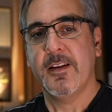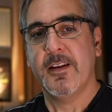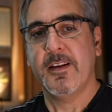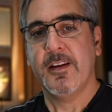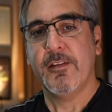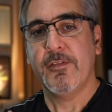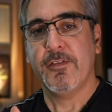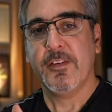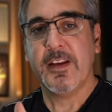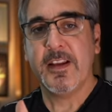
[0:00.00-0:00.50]

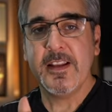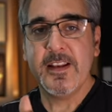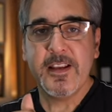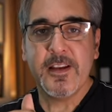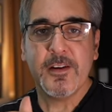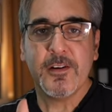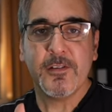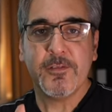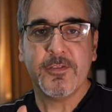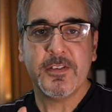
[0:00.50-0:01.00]
if
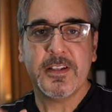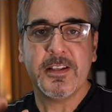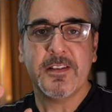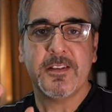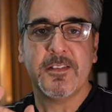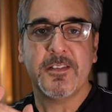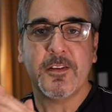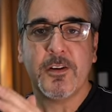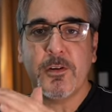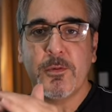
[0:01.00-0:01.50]
any of
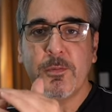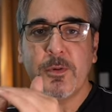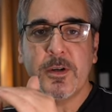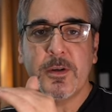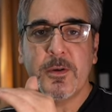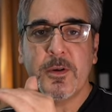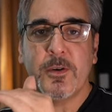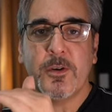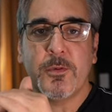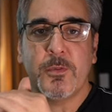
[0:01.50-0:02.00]
these
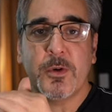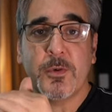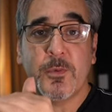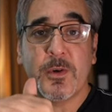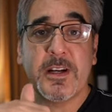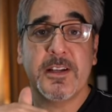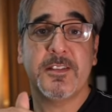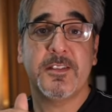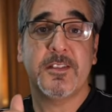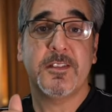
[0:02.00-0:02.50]

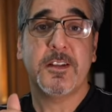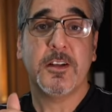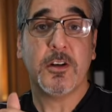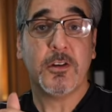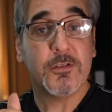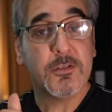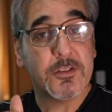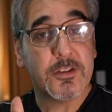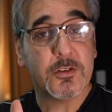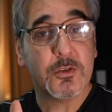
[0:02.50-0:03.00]
overrides the
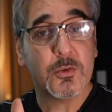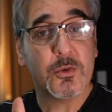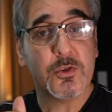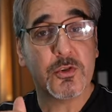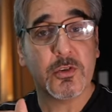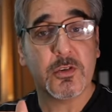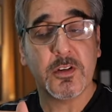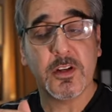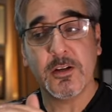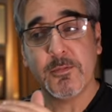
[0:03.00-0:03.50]

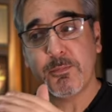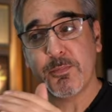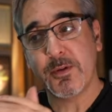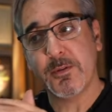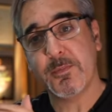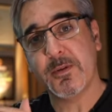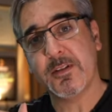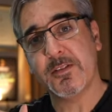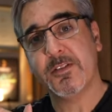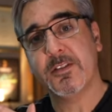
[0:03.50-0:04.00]
Constitution, it
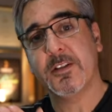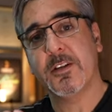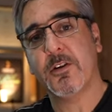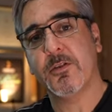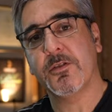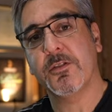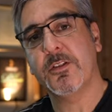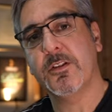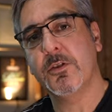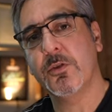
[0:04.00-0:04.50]
prevails the
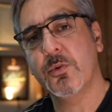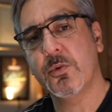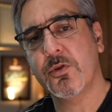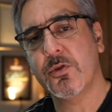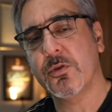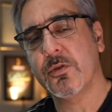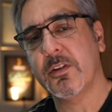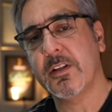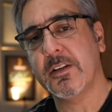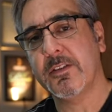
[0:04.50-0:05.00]

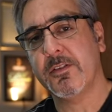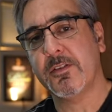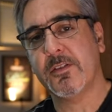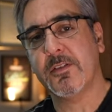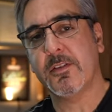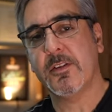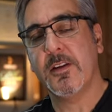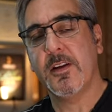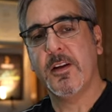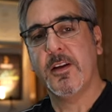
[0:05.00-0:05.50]
Constitution.
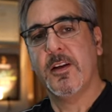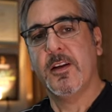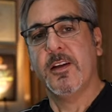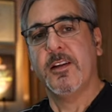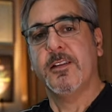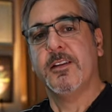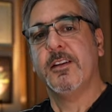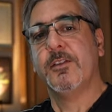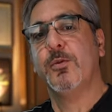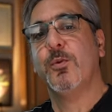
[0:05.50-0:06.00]
That's
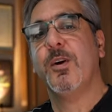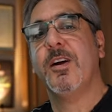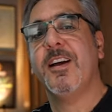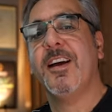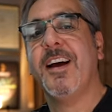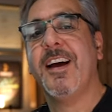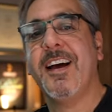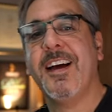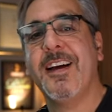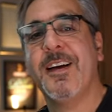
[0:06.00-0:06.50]

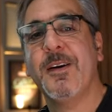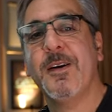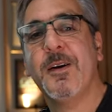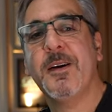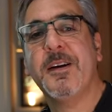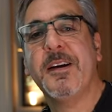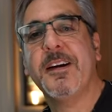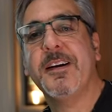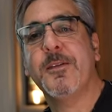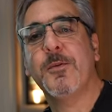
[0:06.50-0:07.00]
what
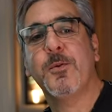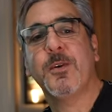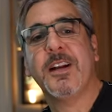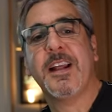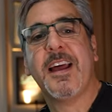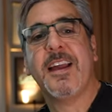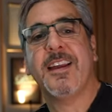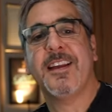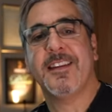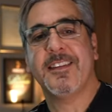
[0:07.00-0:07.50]

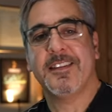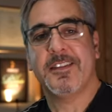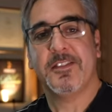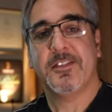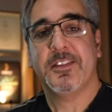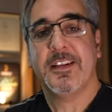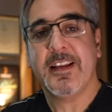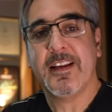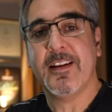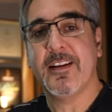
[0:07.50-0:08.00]
I
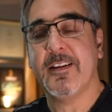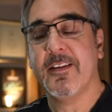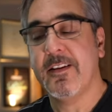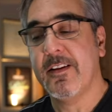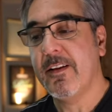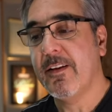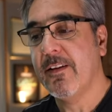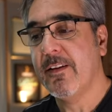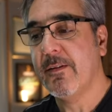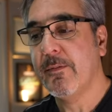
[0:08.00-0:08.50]
understand
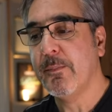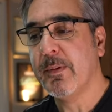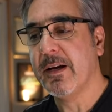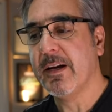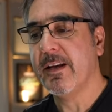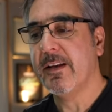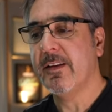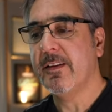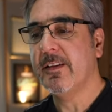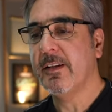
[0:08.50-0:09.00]

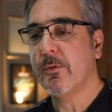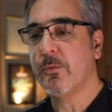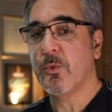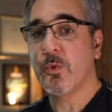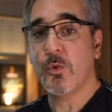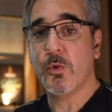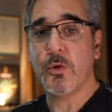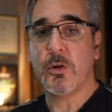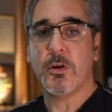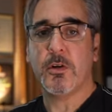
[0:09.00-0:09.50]
by the
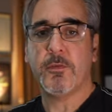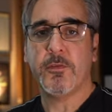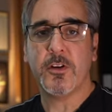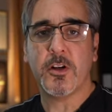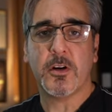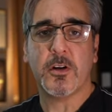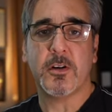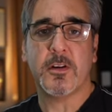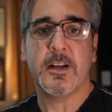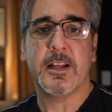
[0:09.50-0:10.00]
rule of
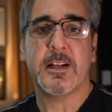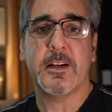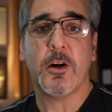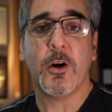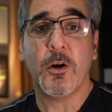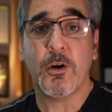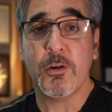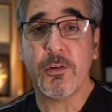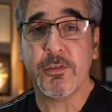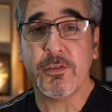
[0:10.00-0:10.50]
law. And
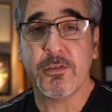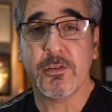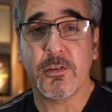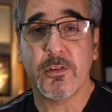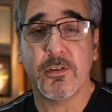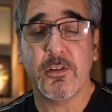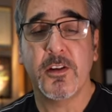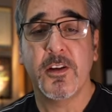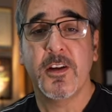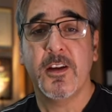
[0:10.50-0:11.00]

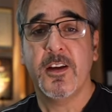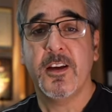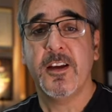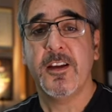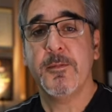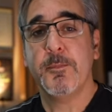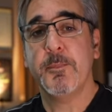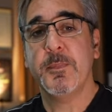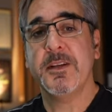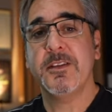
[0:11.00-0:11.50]
also,
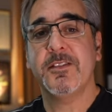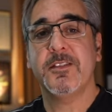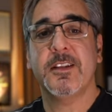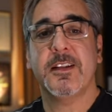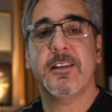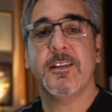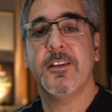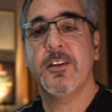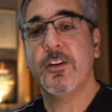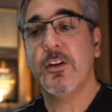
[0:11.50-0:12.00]
it means
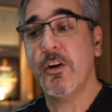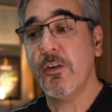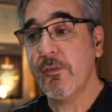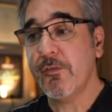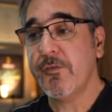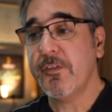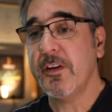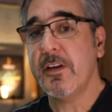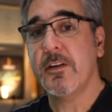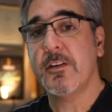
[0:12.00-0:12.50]
that no
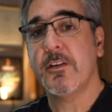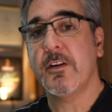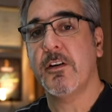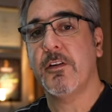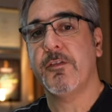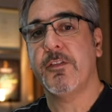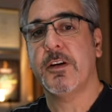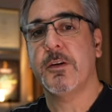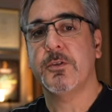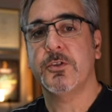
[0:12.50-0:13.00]
figure
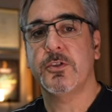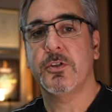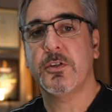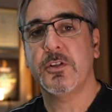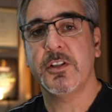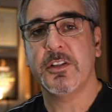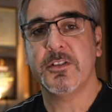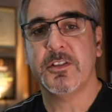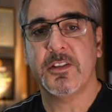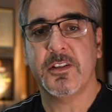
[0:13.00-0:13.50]
of
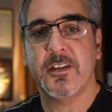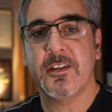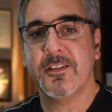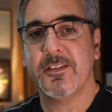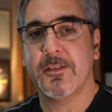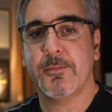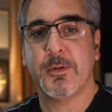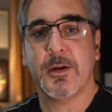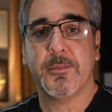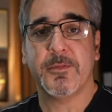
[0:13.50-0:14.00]
authority
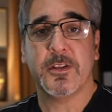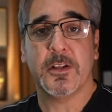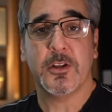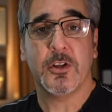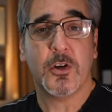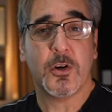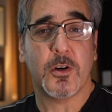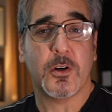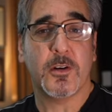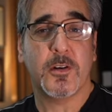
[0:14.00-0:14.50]
is above the
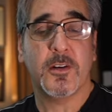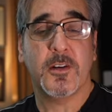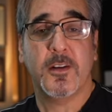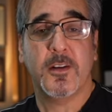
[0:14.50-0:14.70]
law.